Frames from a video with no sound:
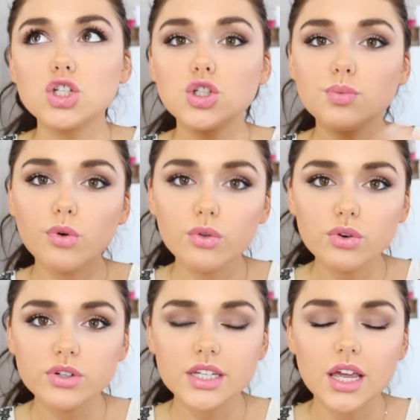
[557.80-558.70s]
smooth
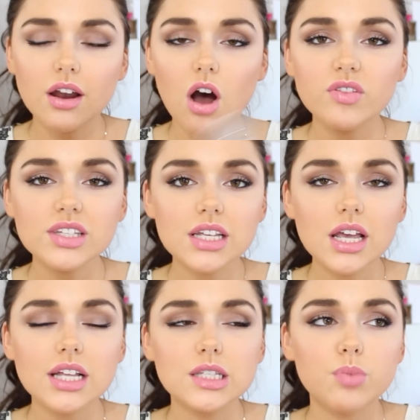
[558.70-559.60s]
your skin,
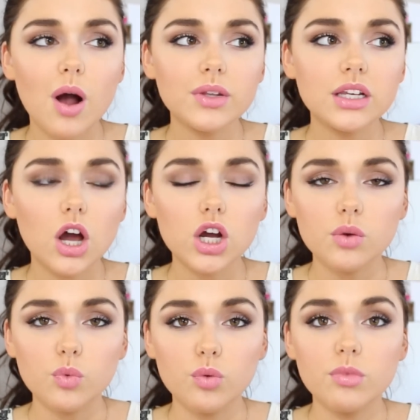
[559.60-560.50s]
obviously it's probably not
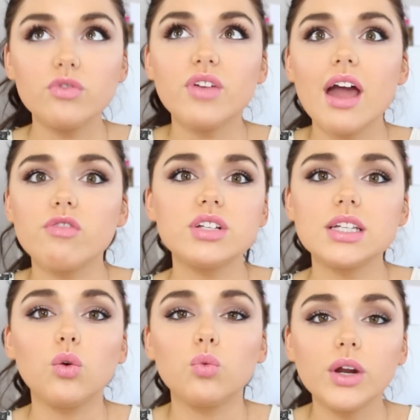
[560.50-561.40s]
going to remove every
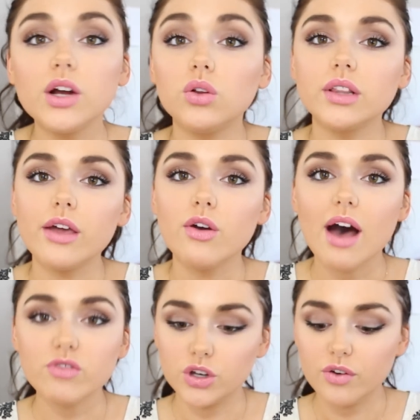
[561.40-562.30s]
single wrinkle that you
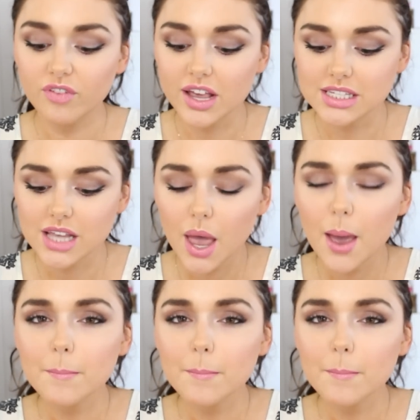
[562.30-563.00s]
have on your face,